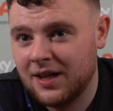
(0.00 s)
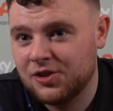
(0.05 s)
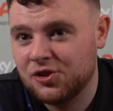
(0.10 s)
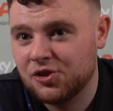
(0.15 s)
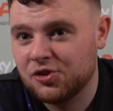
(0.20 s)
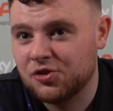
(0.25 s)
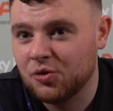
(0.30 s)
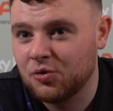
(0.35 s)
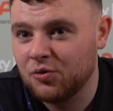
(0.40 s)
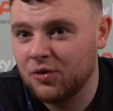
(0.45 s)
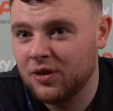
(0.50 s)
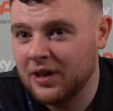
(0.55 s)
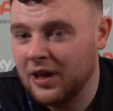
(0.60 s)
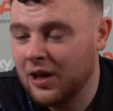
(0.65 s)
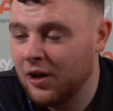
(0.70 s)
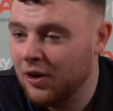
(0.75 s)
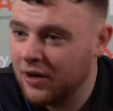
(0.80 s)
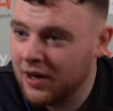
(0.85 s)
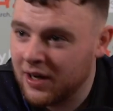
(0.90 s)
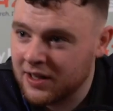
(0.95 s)
I just don't really
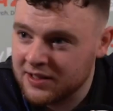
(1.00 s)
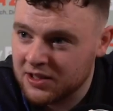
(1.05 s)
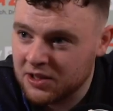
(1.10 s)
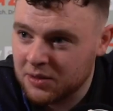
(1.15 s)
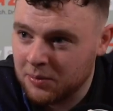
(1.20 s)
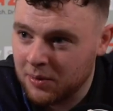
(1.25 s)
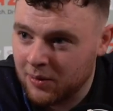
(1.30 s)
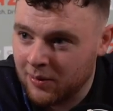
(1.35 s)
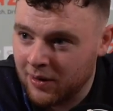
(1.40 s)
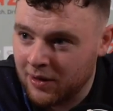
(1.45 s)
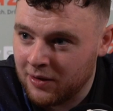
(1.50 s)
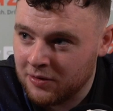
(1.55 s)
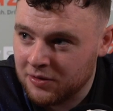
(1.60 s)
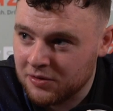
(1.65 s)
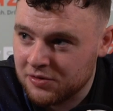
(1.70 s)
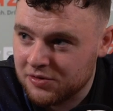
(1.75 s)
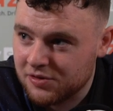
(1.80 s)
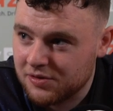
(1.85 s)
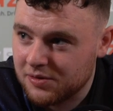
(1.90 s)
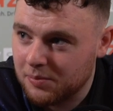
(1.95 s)
look at it, to be quite
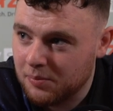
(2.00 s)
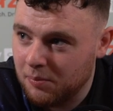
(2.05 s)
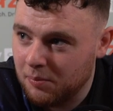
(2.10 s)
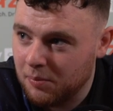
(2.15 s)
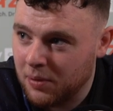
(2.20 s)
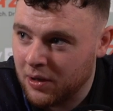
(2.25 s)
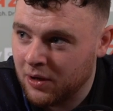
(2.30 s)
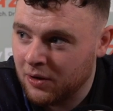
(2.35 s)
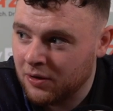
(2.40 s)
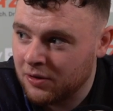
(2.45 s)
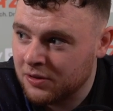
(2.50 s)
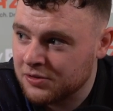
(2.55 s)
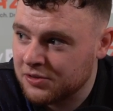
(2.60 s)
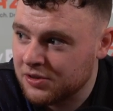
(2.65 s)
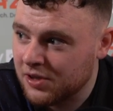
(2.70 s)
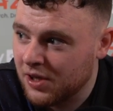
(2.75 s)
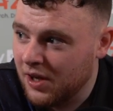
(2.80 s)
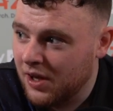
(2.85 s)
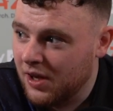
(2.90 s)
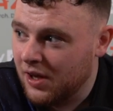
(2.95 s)
honest,
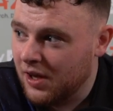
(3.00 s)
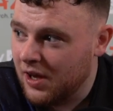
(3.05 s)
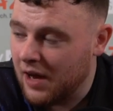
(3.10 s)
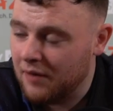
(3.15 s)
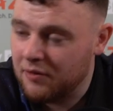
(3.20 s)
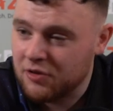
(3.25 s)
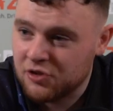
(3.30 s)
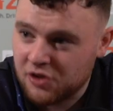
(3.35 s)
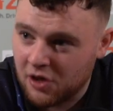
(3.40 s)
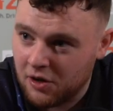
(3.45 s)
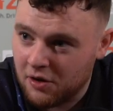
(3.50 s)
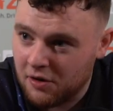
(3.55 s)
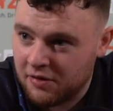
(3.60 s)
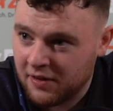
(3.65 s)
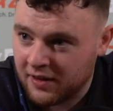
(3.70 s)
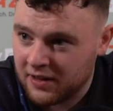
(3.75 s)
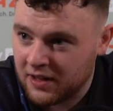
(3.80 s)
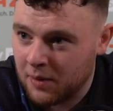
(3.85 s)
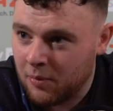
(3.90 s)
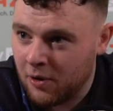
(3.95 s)
because if I start
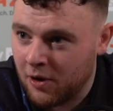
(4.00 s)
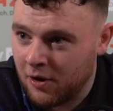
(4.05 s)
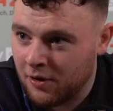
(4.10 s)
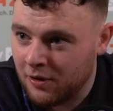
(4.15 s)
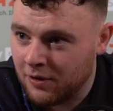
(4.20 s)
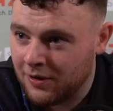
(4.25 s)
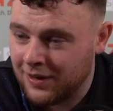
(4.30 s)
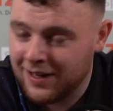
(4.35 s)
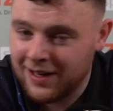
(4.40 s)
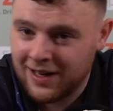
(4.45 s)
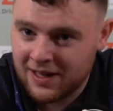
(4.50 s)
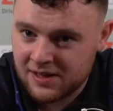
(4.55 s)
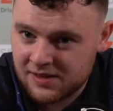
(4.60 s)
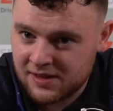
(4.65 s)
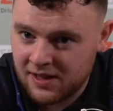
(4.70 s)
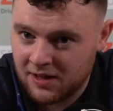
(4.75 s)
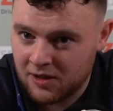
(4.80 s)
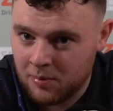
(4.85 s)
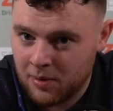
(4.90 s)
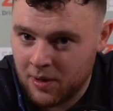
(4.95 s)
thinking about it and
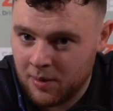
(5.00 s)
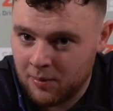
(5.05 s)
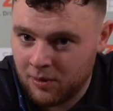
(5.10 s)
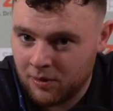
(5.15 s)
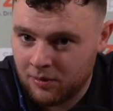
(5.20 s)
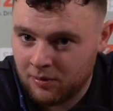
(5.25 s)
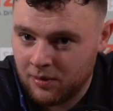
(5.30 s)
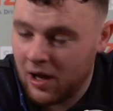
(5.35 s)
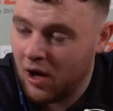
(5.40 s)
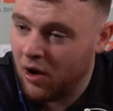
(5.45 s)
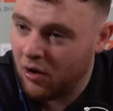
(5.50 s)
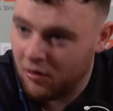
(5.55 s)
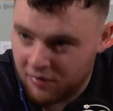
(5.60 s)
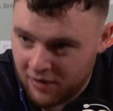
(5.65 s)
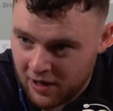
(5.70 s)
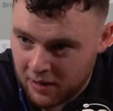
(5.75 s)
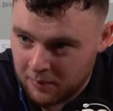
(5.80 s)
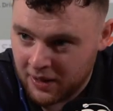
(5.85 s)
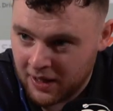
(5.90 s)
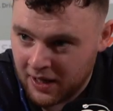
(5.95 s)
listening to other people, it'll
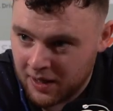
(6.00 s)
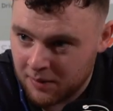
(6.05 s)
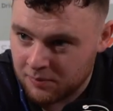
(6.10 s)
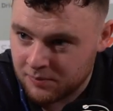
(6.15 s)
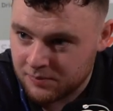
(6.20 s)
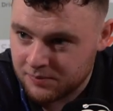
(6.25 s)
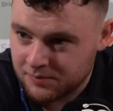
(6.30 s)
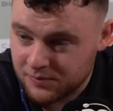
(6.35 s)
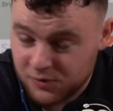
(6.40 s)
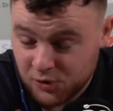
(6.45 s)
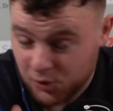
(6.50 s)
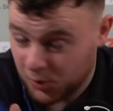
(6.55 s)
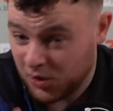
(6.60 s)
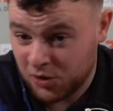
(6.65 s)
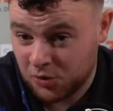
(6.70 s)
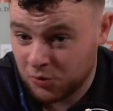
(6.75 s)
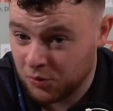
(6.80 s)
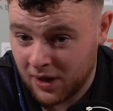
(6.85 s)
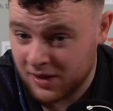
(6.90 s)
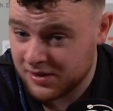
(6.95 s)
affect my game. So I
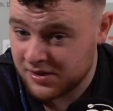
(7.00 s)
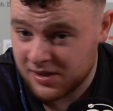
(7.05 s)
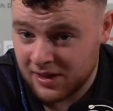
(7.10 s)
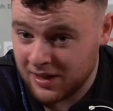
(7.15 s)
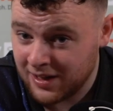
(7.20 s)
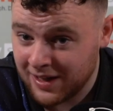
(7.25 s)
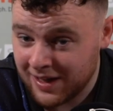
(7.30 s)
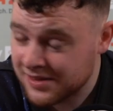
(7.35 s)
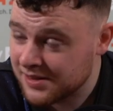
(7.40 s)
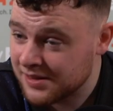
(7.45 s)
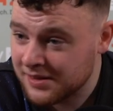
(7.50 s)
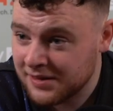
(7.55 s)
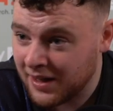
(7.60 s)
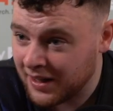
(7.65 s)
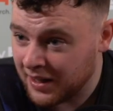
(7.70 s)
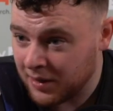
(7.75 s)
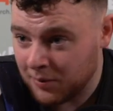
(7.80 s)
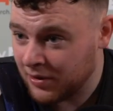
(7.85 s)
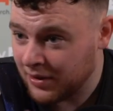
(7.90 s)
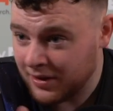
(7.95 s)
don't actually listen to
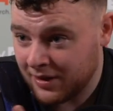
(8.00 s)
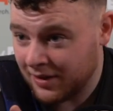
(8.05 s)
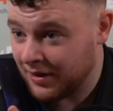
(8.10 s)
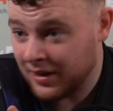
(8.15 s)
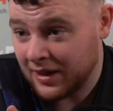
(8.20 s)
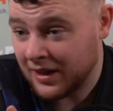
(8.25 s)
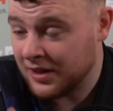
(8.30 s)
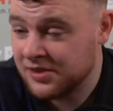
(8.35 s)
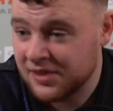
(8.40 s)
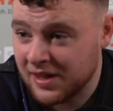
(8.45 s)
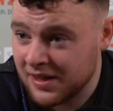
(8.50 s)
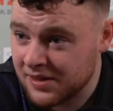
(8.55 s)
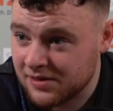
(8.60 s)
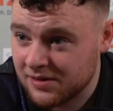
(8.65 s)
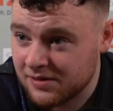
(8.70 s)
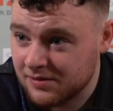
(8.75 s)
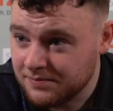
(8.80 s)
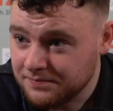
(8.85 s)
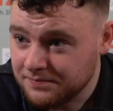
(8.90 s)
anybody or anything says.